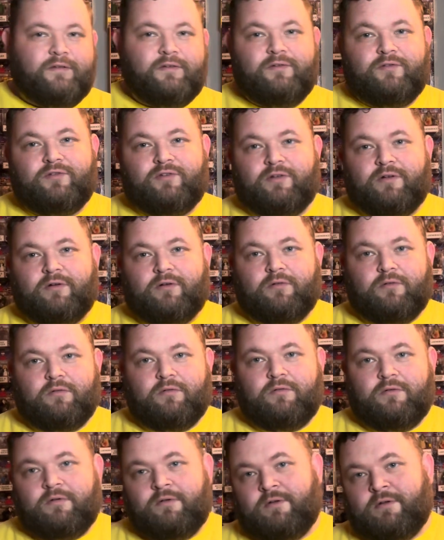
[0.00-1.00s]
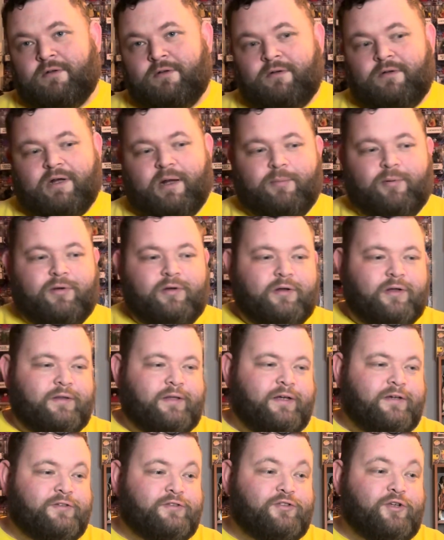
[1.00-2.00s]
So I put it on
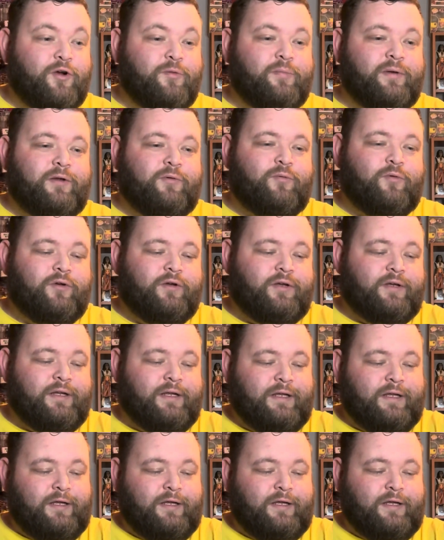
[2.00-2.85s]
there just hoping he would.